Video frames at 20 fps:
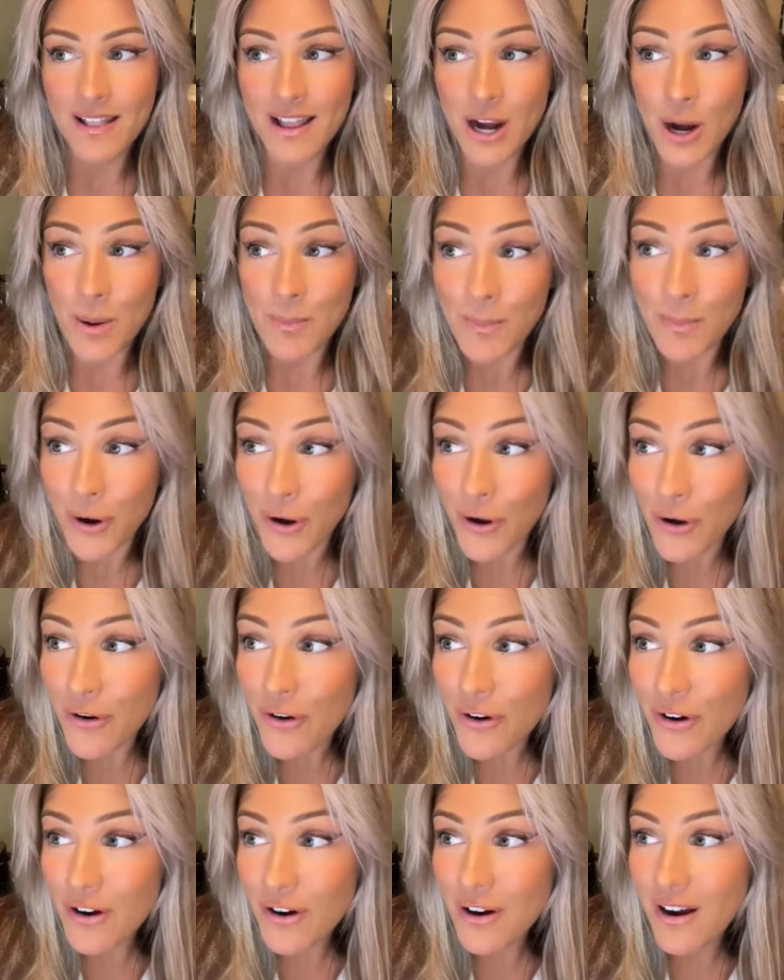like a
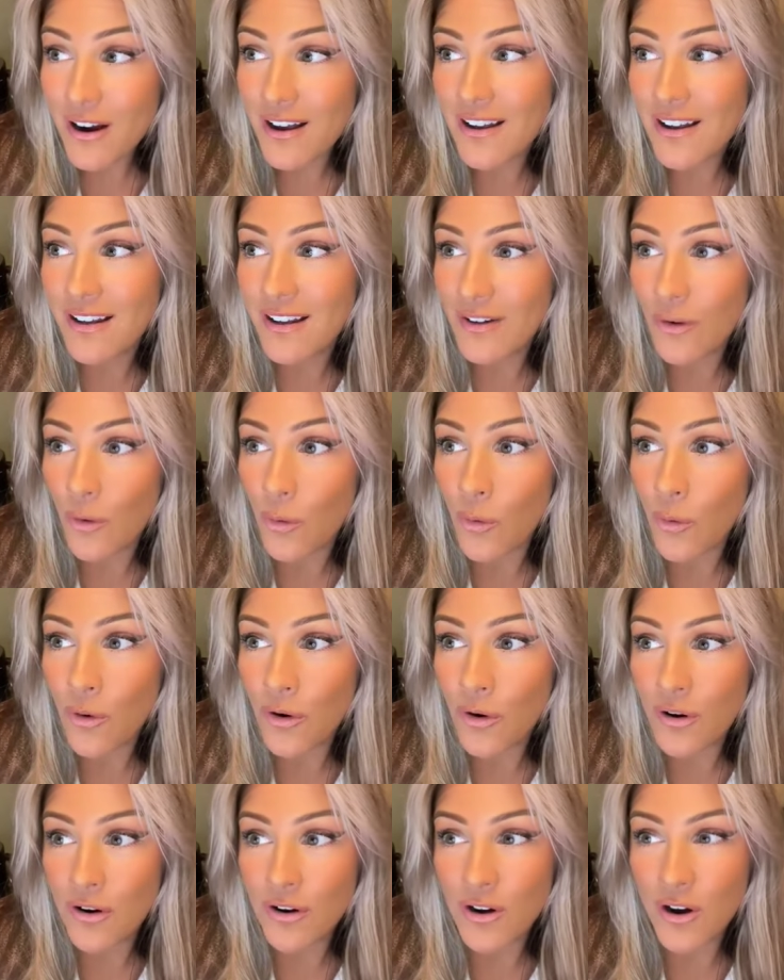murder
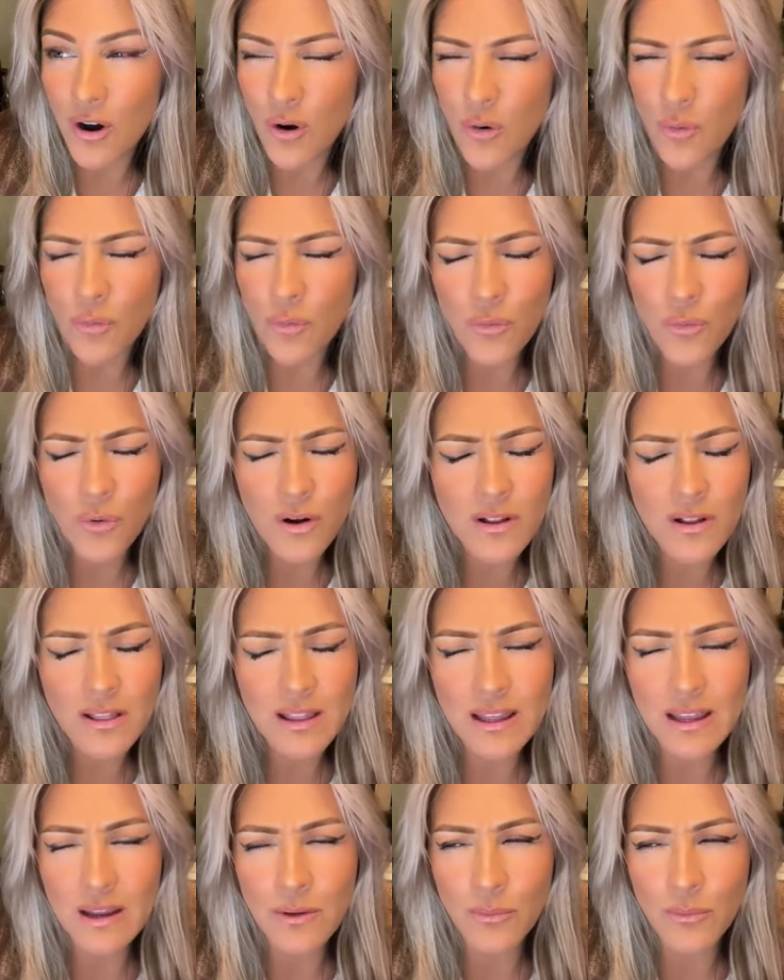or a
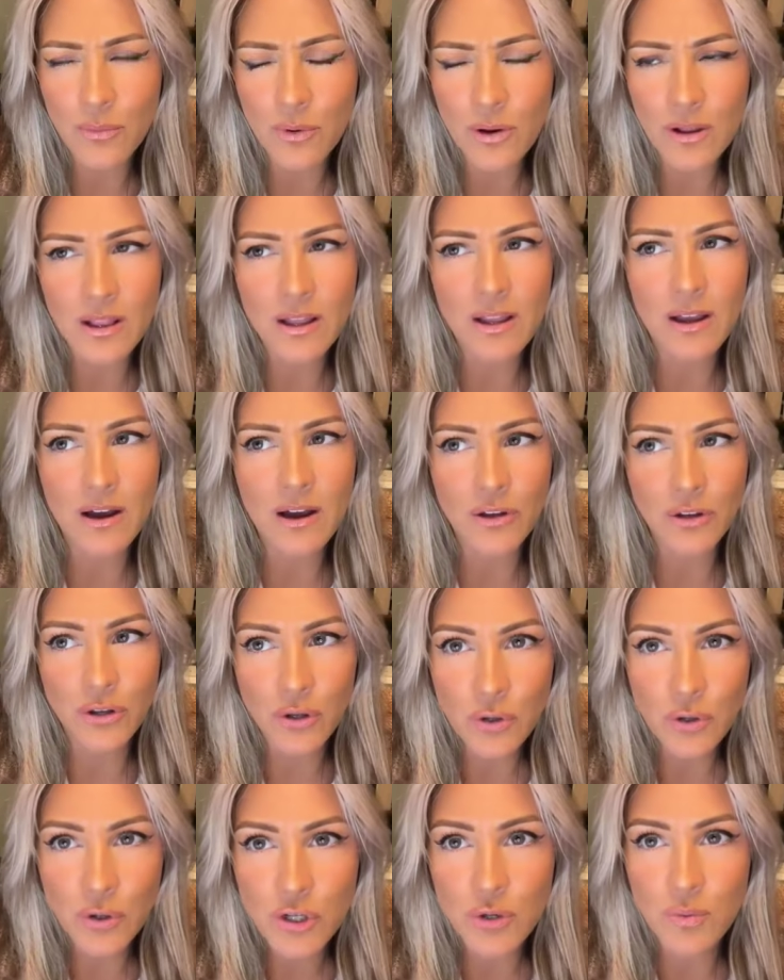really, really
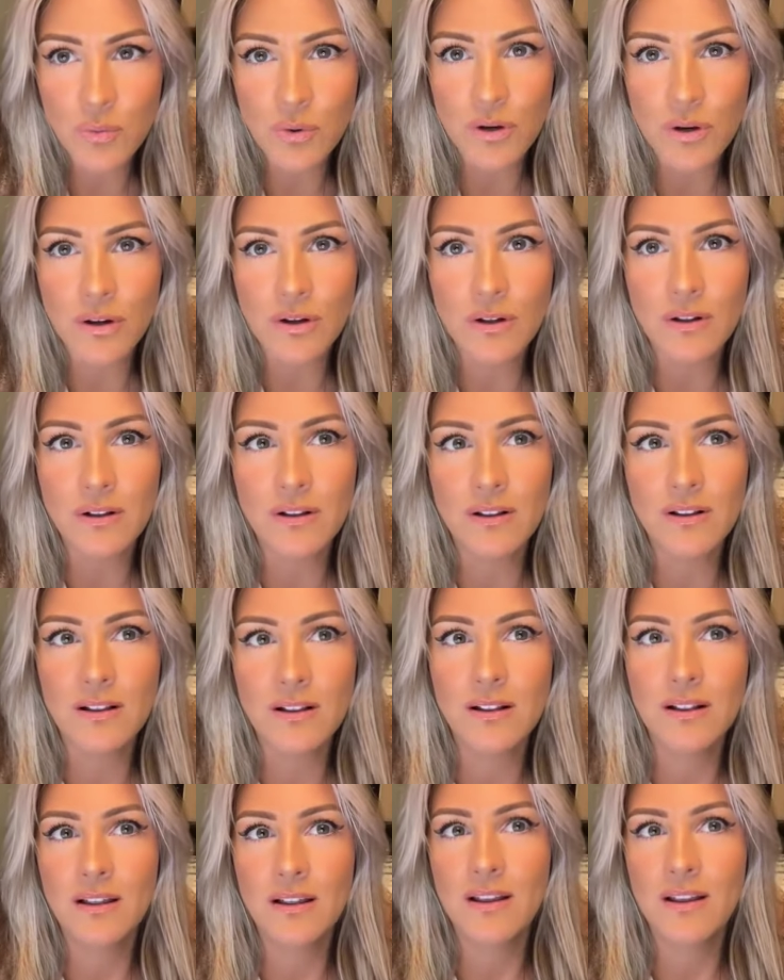unusual